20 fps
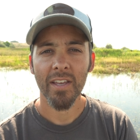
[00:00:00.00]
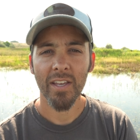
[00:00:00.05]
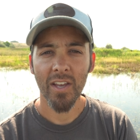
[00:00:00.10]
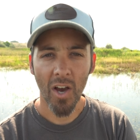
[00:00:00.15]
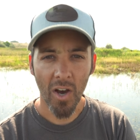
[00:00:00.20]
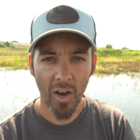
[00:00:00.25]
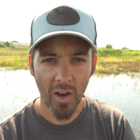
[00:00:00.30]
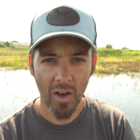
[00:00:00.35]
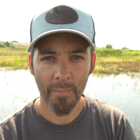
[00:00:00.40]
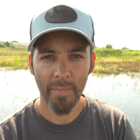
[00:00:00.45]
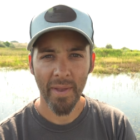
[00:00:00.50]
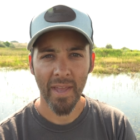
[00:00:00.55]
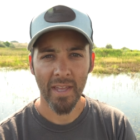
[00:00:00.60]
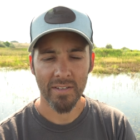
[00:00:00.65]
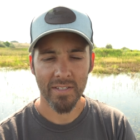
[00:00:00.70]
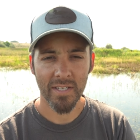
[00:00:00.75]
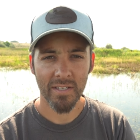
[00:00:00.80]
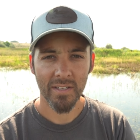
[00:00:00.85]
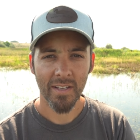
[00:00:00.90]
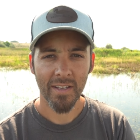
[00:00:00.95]

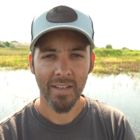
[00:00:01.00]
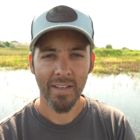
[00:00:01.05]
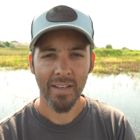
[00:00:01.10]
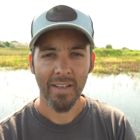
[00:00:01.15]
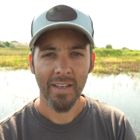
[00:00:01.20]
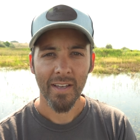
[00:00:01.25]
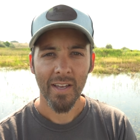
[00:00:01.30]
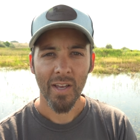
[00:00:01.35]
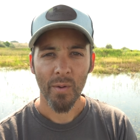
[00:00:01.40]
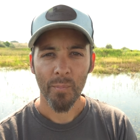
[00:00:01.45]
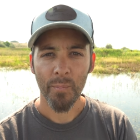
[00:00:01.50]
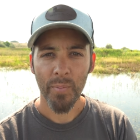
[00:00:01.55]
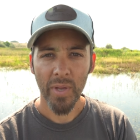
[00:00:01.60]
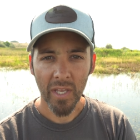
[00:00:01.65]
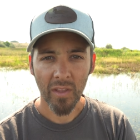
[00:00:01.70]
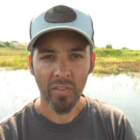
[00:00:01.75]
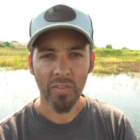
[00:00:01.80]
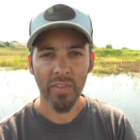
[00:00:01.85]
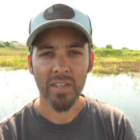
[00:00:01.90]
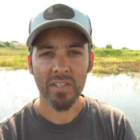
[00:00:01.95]
comment.
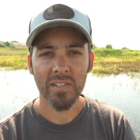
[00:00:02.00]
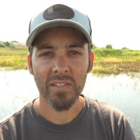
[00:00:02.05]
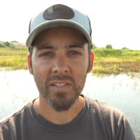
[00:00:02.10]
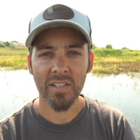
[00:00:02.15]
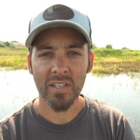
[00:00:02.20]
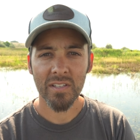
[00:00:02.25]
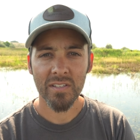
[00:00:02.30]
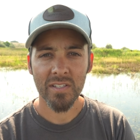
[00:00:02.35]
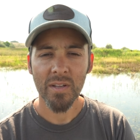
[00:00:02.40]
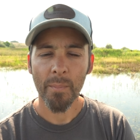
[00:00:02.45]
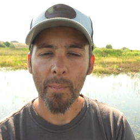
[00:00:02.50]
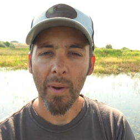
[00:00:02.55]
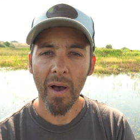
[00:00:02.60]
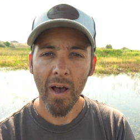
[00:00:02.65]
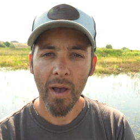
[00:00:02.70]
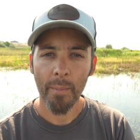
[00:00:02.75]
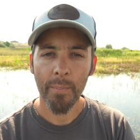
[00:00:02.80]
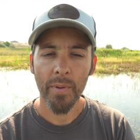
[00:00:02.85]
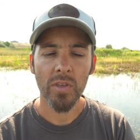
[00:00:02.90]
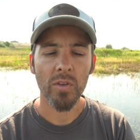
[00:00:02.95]
Pick this system
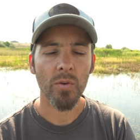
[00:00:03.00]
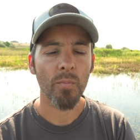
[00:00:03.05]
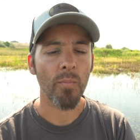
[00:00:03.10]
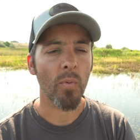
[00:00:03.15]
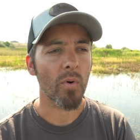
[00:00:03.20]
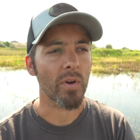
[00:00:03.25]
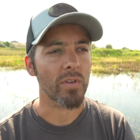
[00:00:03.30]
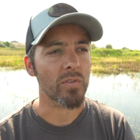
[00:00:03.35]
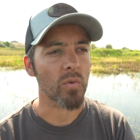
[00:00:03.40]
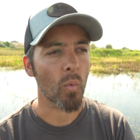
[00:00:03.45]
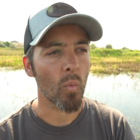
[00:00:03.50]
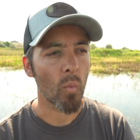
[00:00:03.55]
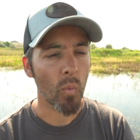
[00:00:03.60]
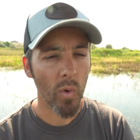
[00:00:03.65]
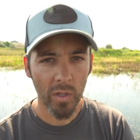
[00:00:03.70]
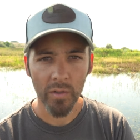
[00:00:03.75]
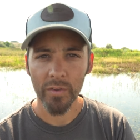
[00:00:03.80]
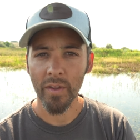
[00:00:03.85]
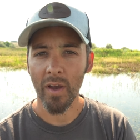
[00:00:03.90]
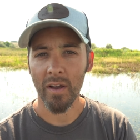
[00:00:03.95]
up. You boys
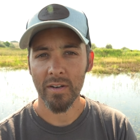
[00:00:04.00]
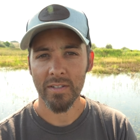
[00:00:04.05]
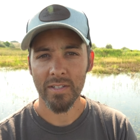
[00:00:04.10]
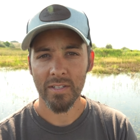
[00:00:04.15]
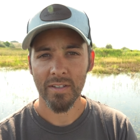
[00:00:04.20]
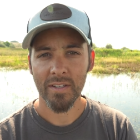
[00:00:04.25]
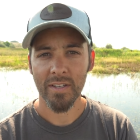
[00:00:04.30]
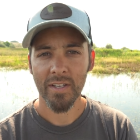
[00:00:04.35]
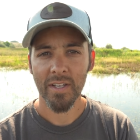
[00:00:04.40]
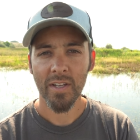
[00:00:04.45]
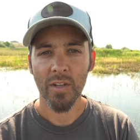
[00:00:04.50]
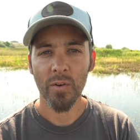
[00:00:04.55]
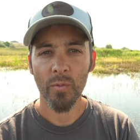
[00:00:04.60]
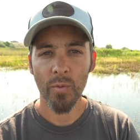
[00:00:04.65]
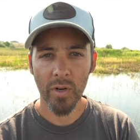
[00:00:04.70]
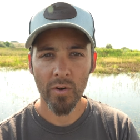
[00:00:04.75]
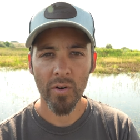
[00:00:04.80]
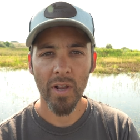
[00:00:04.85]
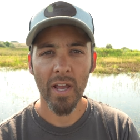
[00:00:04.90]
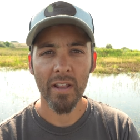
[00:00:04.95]
will not
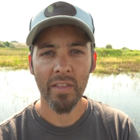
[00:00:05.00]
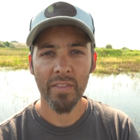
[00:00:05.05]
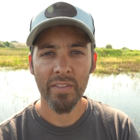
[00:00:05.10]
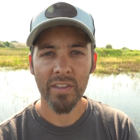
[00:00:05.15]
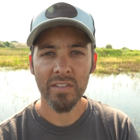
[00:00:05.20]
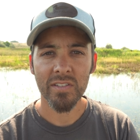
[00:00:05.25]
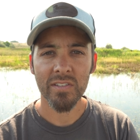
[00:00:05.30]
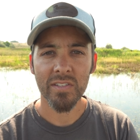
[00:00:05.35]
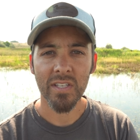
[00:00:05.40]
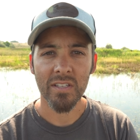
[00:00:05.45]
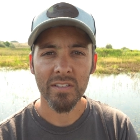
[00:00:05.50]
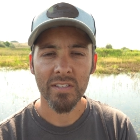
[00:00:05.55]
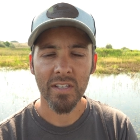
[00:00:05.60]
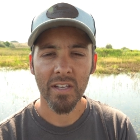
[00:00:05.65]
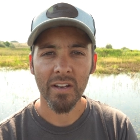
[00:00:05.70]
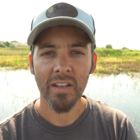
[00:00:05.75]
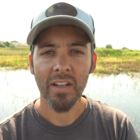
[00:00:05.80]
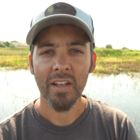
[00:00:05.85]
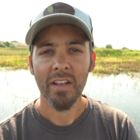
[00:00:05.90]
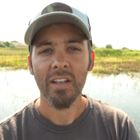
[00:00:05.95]
regret it this
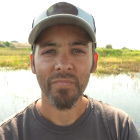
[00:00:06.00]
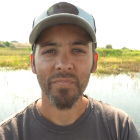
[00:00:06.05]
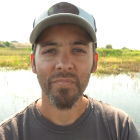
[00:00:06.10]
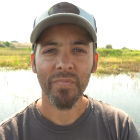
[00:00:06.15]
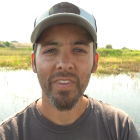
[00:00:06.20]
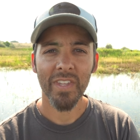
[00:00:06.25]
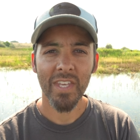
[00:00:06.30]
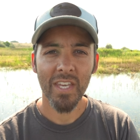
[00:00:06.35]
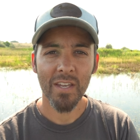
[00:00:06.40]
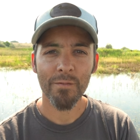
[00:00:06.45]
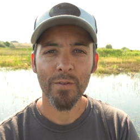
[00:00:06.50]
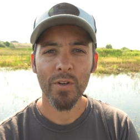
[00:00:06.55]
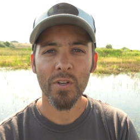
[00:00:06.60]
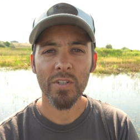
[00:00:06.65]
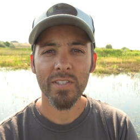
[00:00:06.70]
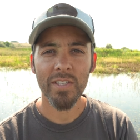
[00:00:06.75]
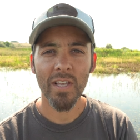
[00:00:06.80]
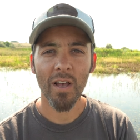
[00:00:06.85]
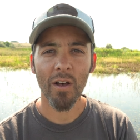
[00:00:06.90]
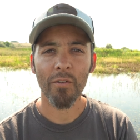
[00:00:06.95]
season. Give
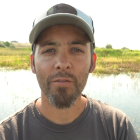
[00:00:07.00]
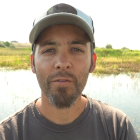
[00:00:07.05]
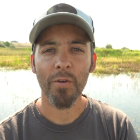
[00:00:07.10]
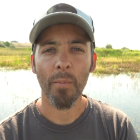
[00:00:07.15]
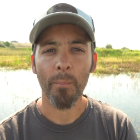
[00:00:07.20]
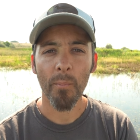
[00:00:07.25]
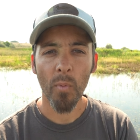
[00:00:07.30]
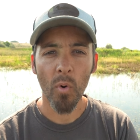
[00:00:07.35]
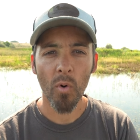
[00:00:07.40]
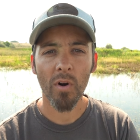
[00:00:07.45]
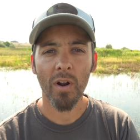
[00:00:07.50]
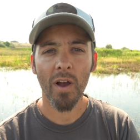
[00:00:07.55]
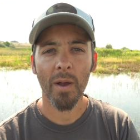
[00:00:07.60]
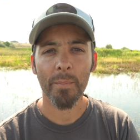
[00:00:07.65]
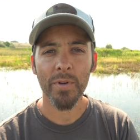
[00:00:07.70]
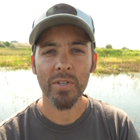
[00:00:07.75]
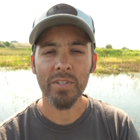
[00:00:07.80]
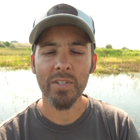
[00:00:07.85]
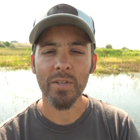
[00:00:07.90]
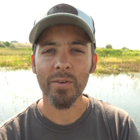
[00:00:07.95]
yourself more
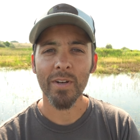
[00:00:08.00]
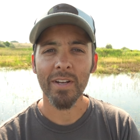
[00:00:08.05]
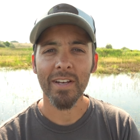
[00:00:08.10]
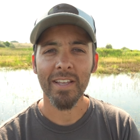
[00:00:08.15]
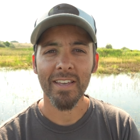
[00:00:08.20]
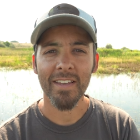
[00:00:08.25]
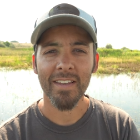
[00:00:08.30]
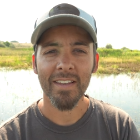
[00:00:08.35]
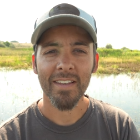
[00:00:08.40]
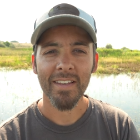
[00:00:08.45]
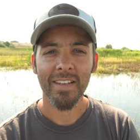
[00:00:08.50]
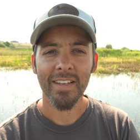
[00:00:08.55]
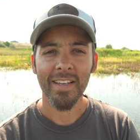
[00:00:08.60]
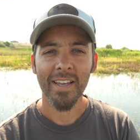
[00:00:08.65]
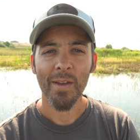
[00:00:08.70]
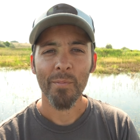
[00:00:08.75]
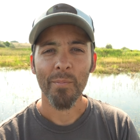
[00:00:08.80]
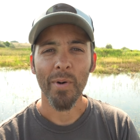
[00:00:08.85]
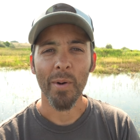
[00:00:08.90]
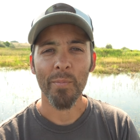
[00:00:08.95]
opportunity
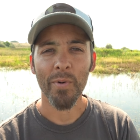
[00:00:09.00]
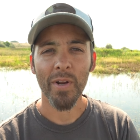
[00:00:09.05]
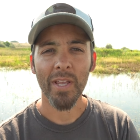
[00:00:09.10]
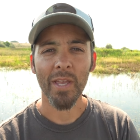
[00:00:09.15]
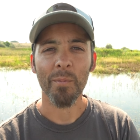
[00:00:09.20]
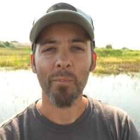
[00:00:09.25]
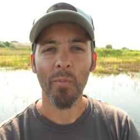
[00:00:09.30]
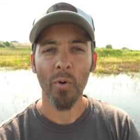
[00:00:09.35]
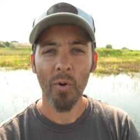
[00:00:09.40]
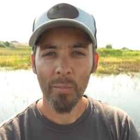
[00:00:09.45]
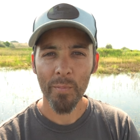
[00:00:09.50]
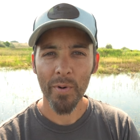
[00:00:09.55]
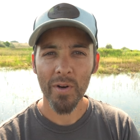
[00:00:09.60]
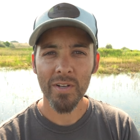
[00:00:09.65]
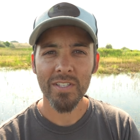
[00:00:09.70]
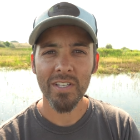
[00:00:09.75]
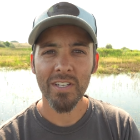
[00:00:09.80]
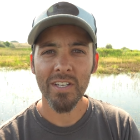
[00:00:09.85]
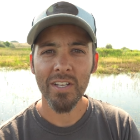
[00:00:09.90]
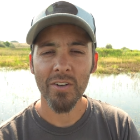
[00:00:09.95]
by bringing more
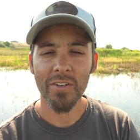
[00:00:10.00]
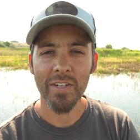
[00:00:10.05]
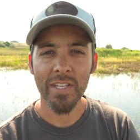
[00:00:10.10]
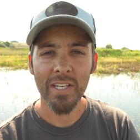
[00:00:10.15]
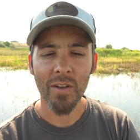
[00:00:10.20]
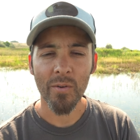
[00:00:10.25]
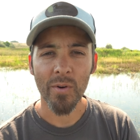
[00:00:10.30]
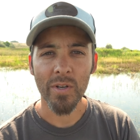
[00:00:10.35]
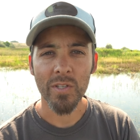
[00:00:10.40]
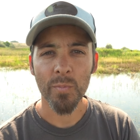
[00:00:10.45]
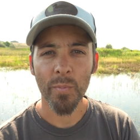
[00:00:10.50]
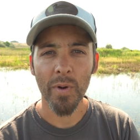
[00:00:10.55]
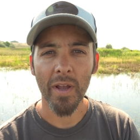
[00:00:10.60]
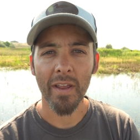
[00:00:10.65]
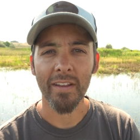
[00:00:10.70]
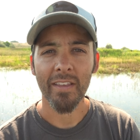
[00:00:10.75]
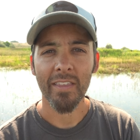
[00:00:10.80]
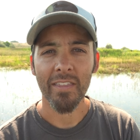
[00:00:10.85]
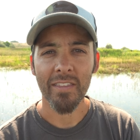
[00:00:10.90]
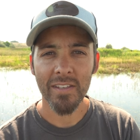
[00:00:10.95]
birds into your decoy
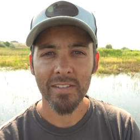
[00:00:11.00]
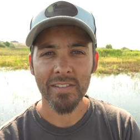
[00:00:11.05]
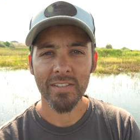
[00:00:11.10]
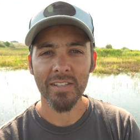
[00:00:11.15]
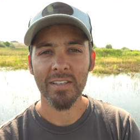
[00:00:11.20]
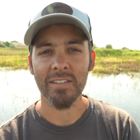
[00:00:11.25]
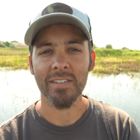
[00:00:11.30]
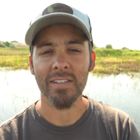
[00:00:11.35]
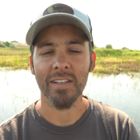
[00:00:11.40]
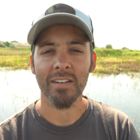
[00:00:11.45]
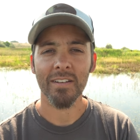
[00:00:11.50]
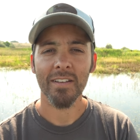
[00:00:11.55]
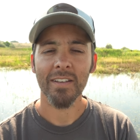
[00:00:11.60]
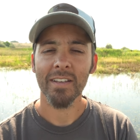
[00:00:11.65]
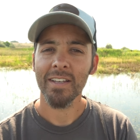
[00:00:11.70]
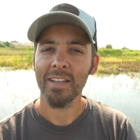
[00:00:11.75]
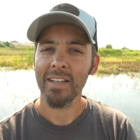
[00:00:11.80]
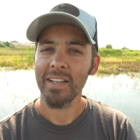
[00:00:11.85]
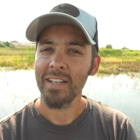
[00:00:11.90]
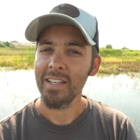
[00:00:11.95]
spread this season.
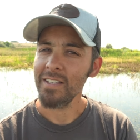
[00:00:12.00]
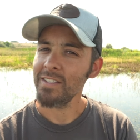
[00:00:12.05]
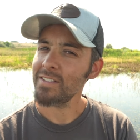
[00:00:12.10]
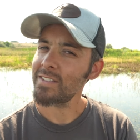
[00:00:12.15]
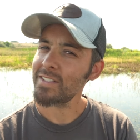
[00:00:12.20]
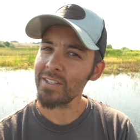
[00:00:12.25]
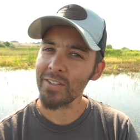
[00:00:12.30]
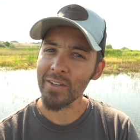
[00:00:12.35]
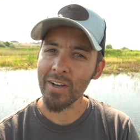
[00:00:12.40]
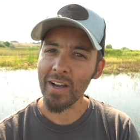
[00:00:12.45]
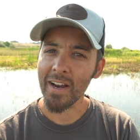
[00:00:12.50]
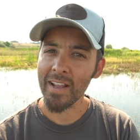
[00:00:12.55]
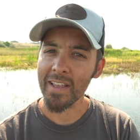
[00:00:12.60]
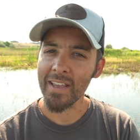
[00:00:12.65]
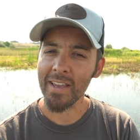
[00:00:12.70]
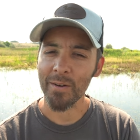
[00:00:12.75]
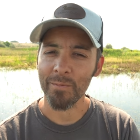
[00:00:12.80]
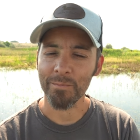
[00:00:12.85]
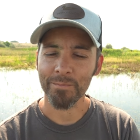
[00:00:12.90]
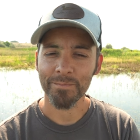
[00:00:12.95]
You still got to
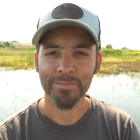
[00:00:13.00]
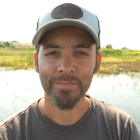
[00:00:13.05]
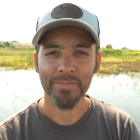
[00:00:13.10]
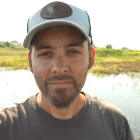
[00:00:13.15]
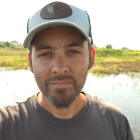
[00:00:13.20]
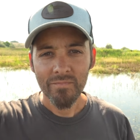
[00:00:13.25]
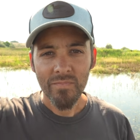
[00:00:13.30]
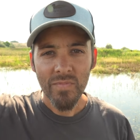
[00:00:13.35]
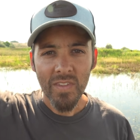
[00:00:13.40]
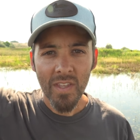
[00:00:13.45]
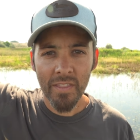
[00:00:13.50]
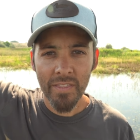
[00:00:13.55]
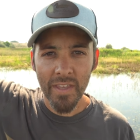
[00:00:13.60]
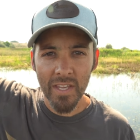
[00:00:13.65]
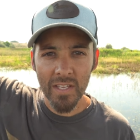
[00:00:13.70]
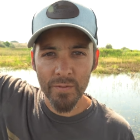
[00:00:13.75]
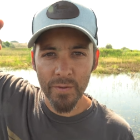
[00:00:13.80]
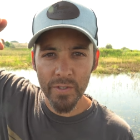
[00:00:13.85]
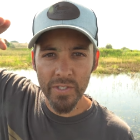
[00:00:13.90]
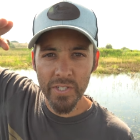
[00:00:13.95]
hit them.
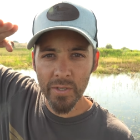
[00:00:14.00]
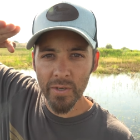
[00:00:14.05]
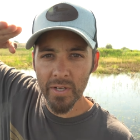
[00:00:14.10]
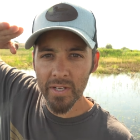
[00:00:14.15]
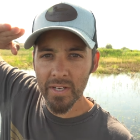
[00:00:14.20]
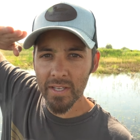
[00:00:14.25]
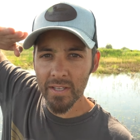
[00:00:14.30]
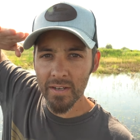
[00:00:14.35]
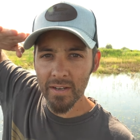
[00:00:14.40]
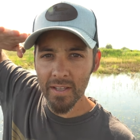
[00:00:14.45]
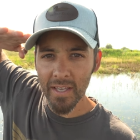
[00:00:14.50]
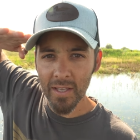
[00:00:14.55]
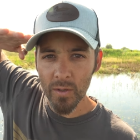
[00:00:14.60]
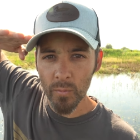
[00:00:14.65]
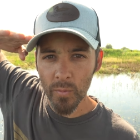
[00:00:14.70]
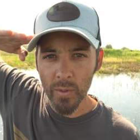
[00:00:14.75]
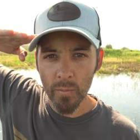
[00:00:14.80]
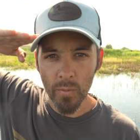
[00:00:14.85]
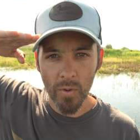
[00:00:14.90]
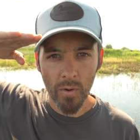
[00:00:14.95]
Thanks for tuning in,
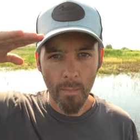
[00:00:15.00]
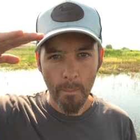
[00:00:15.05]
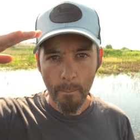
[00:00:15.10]
and we will